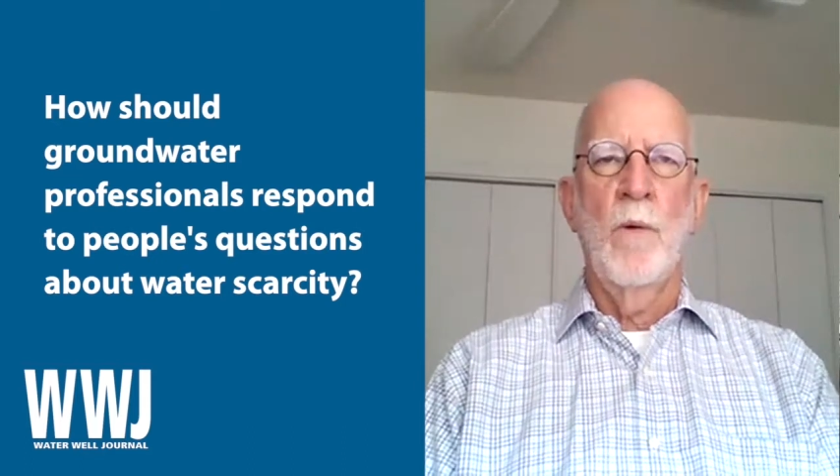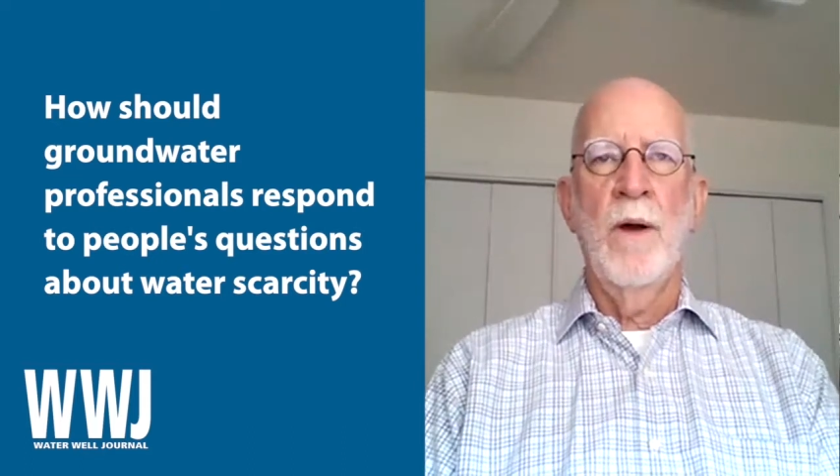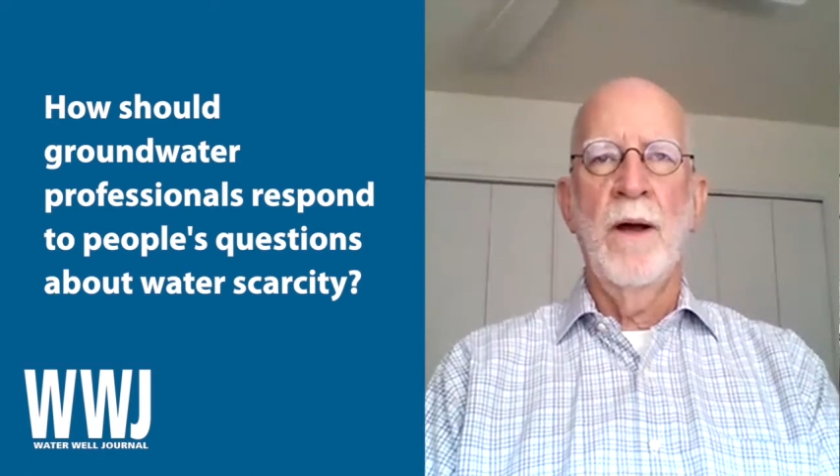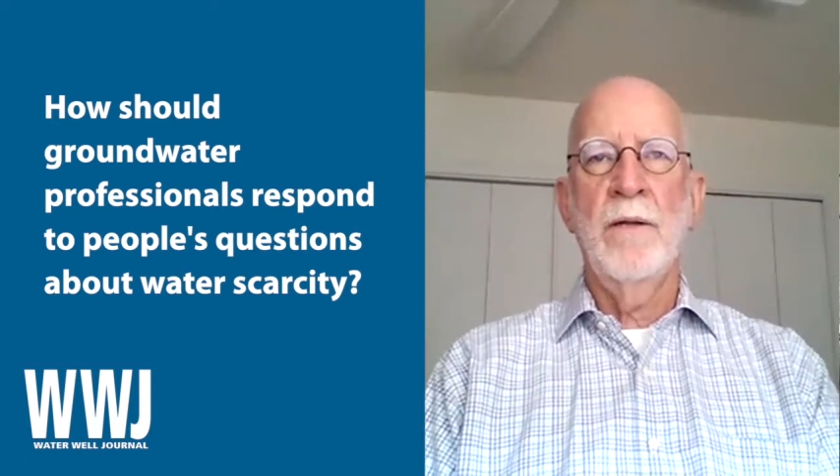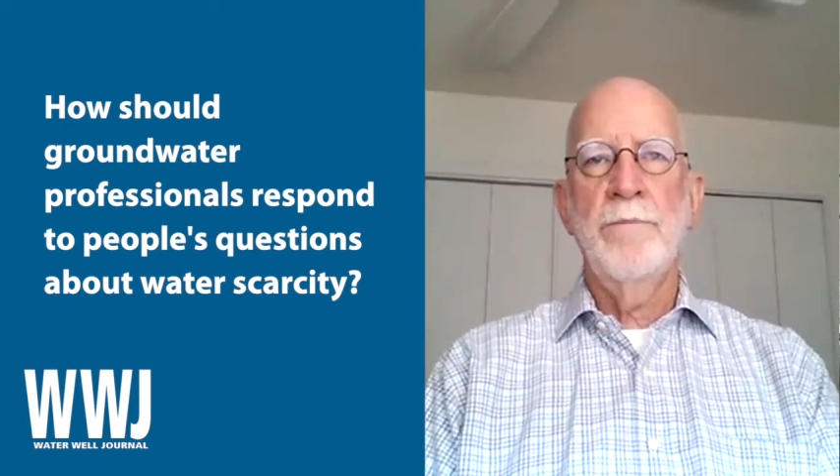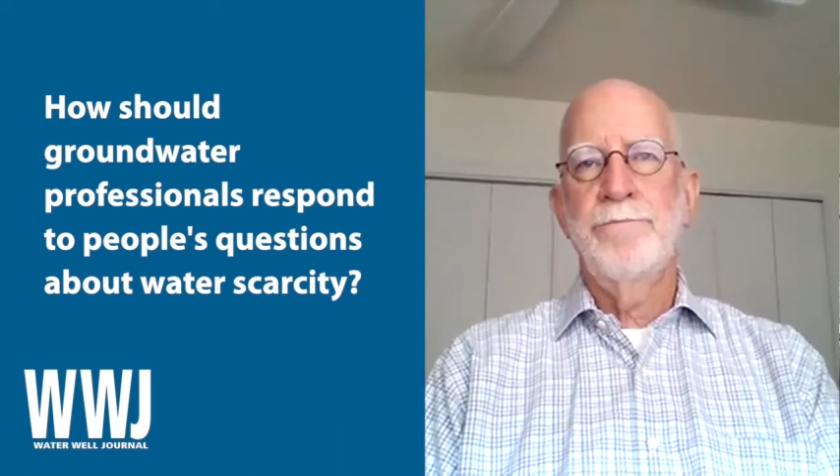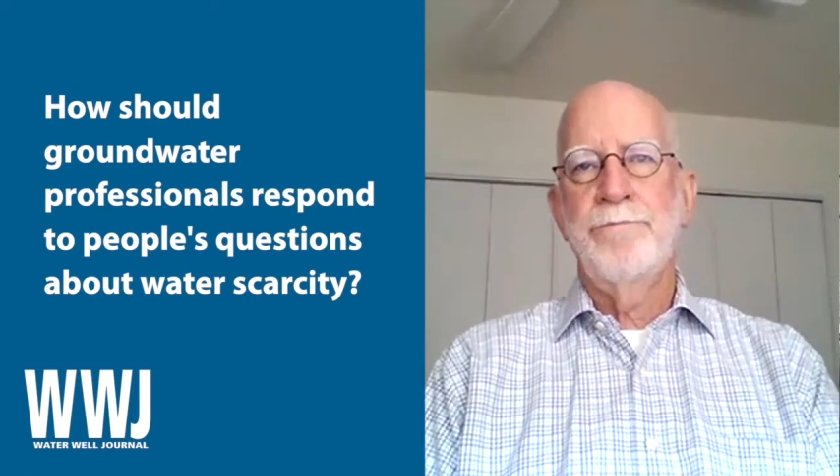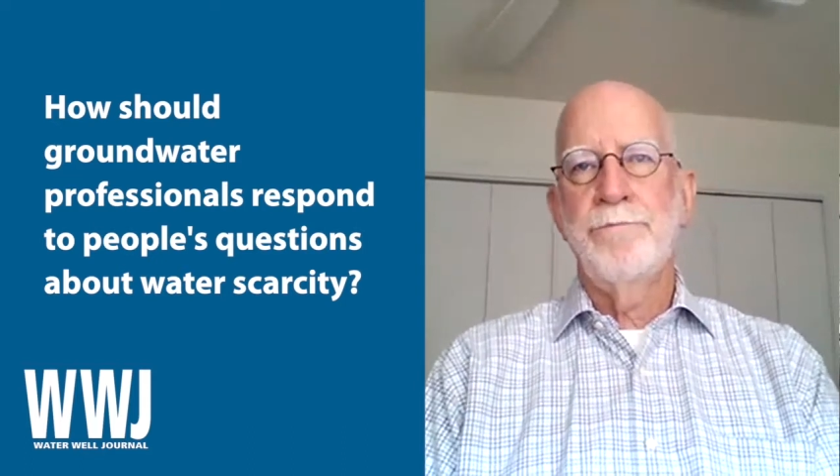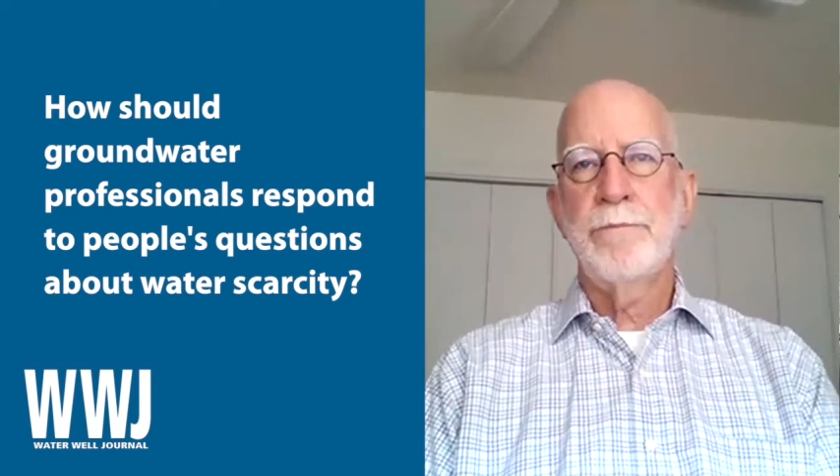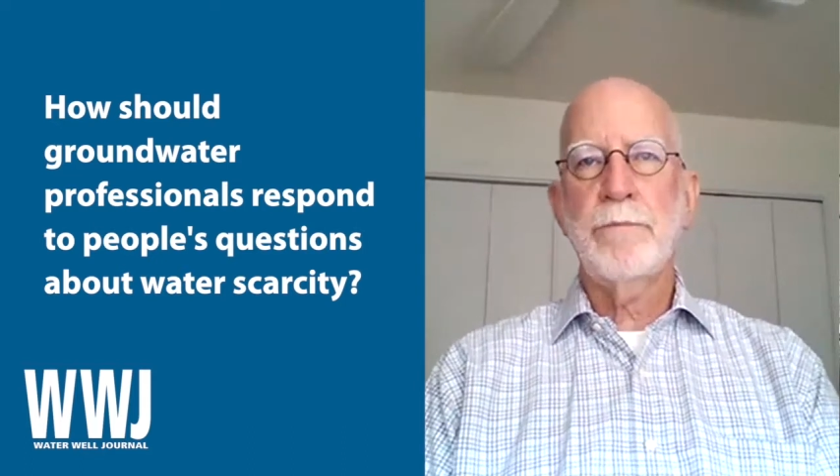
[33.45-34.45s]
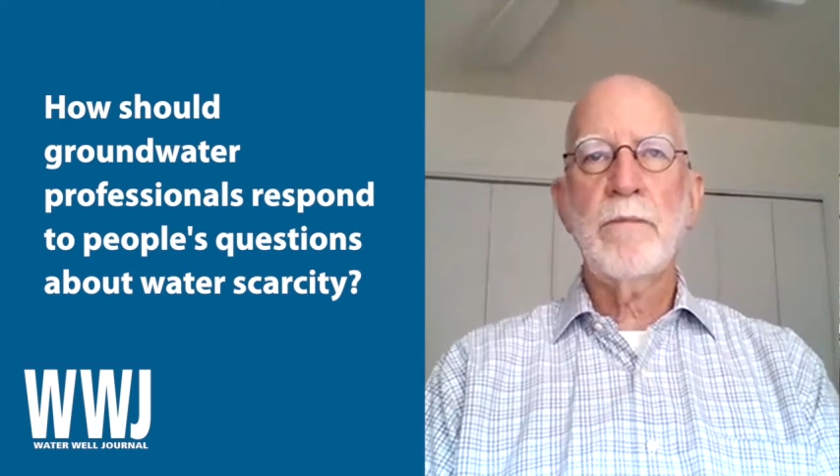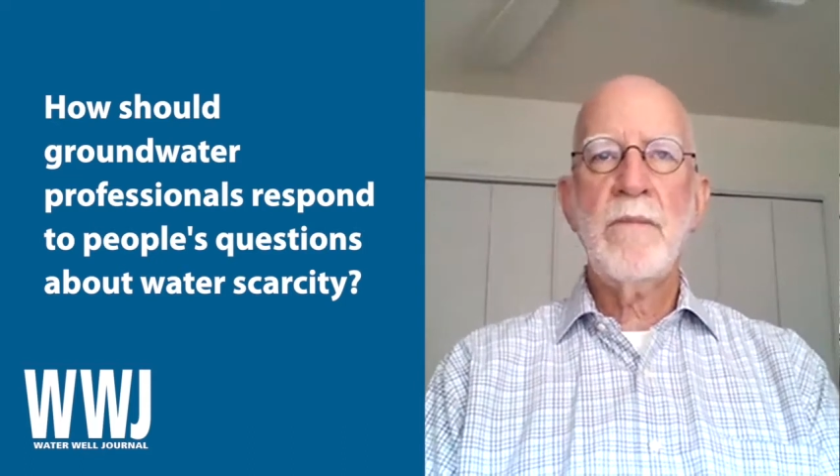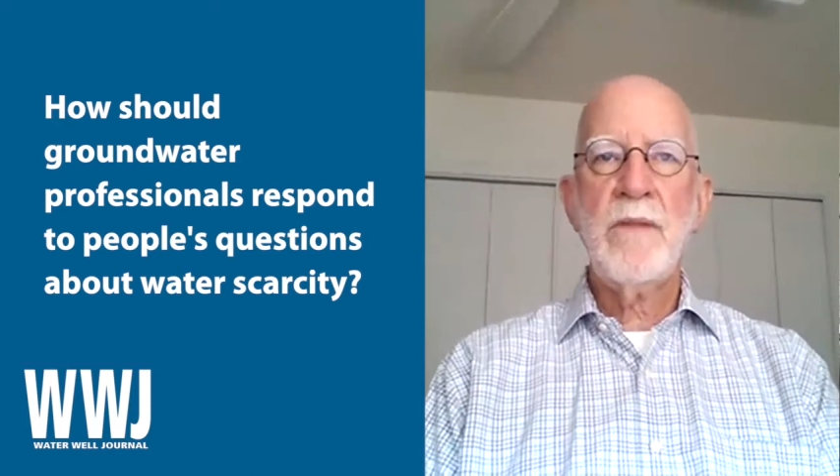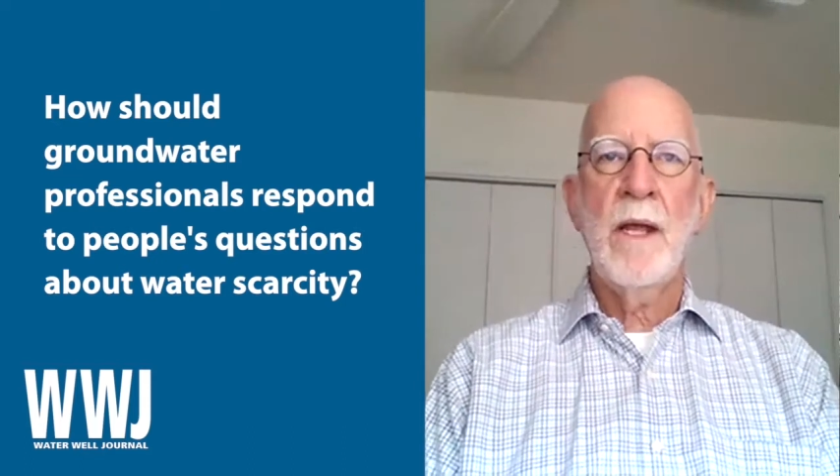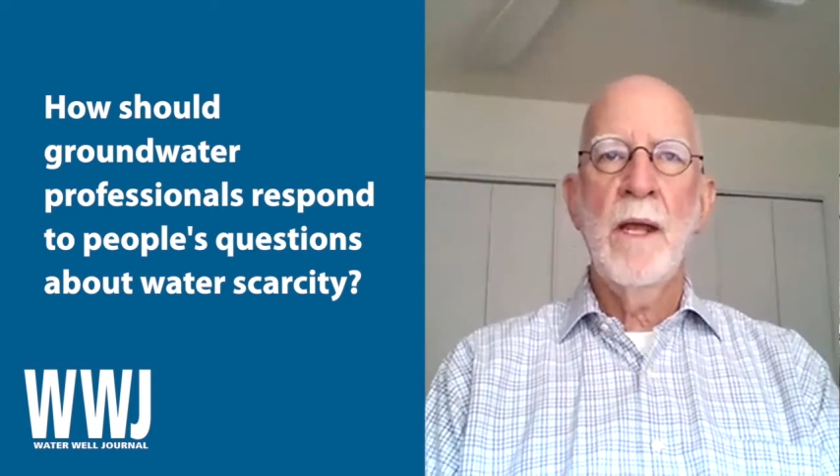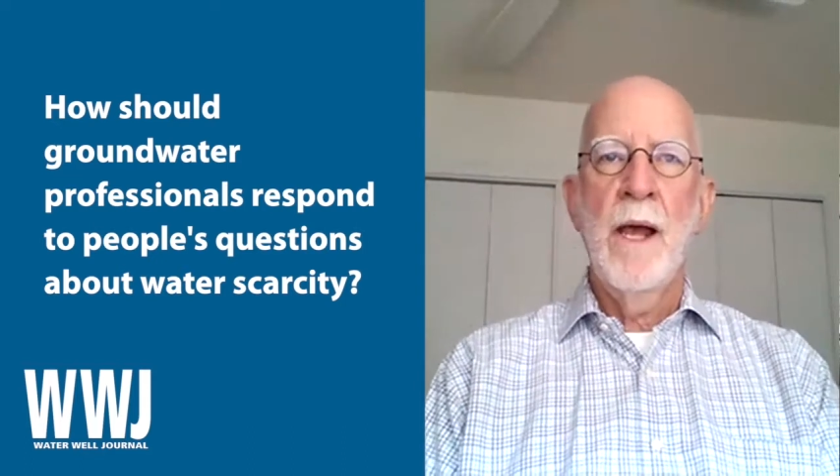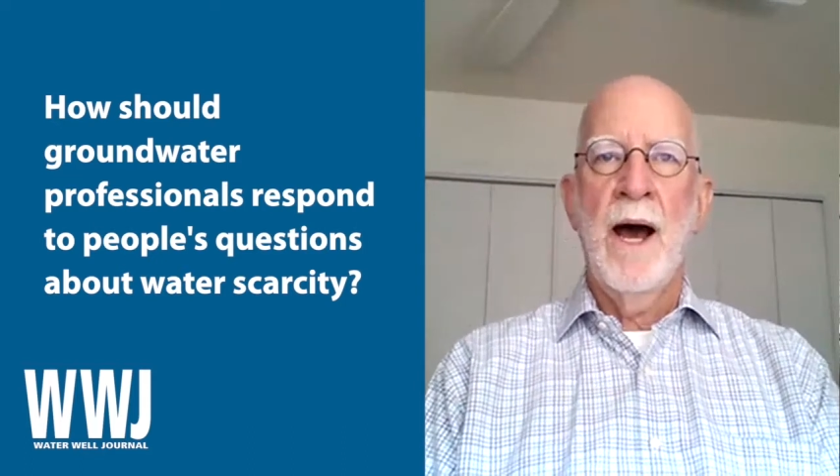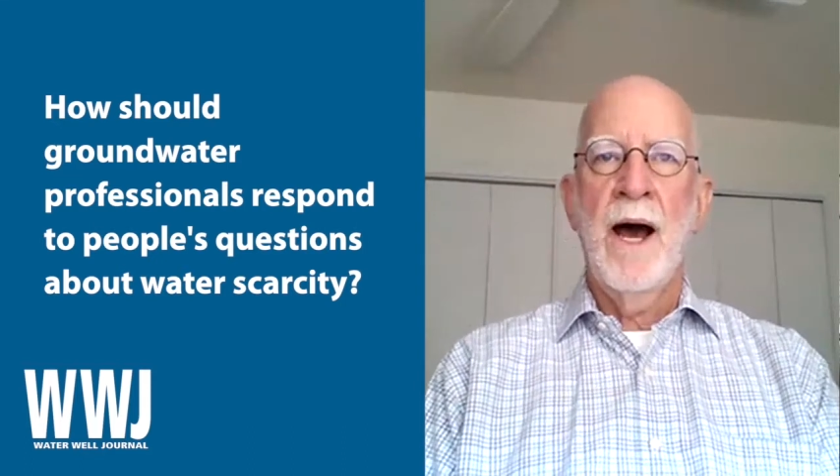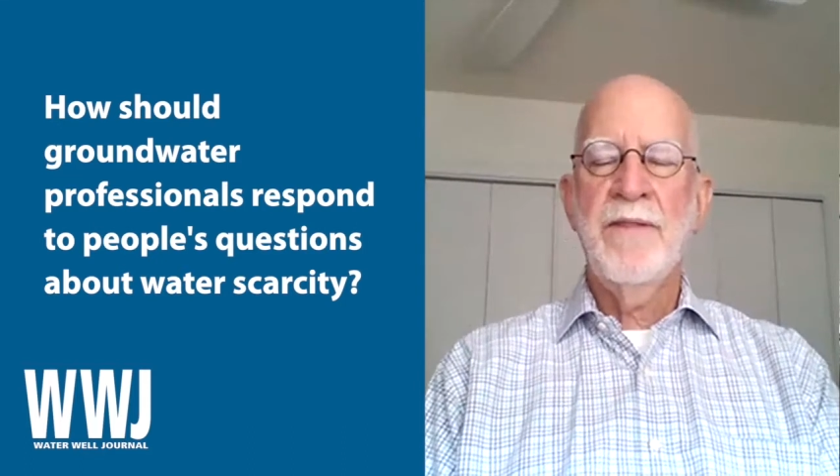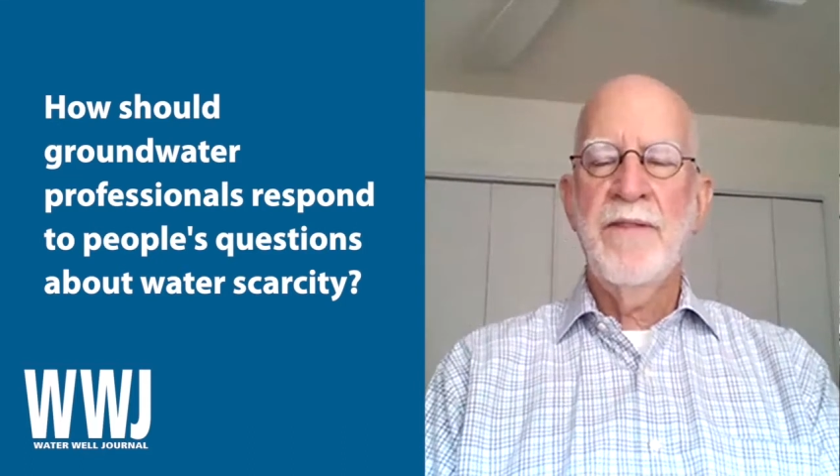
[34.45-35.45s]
Well, I